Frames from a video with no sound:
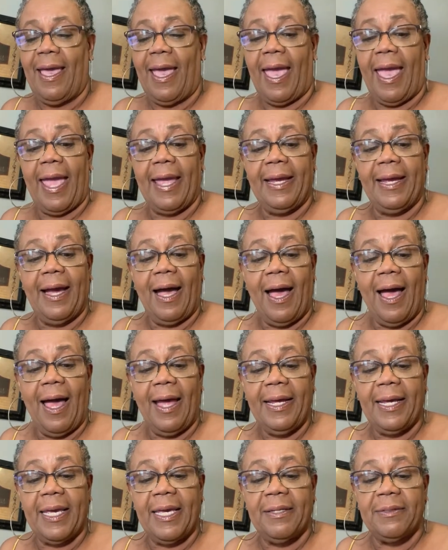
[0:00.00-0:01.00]
And
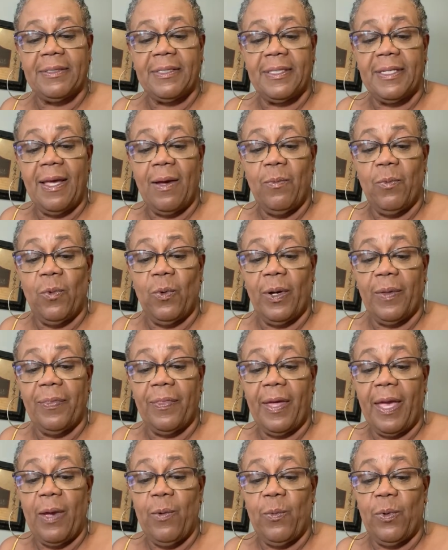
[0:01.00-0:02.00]
God gives them what
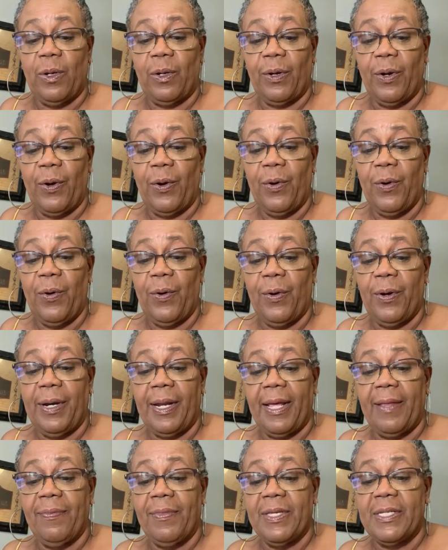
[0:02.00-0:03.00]
they will earn
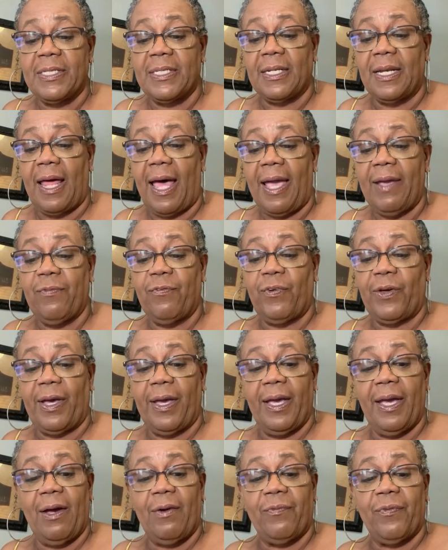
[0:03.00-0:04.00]
in this life
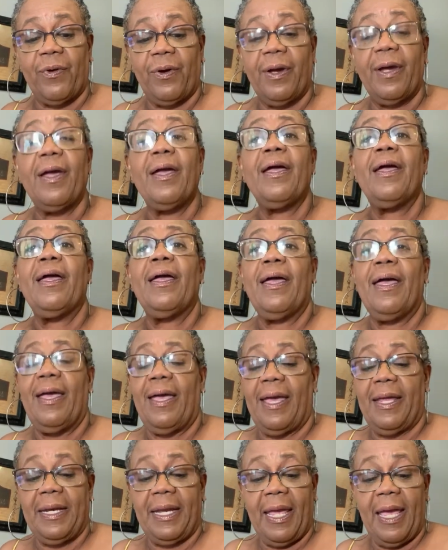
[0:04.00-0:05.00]
forever
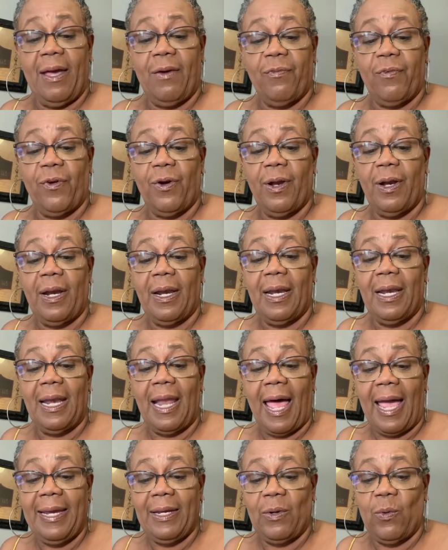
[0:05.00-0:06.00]
and ever
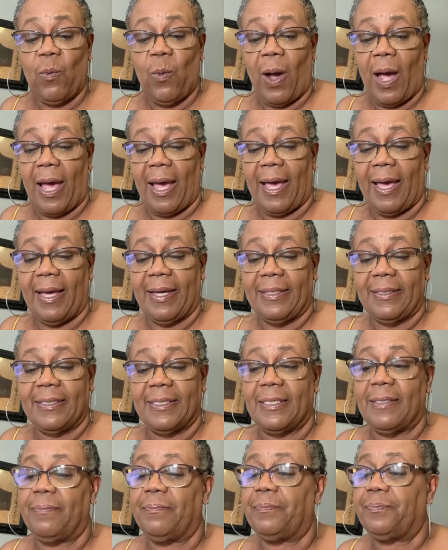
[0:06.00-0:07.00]
likewise.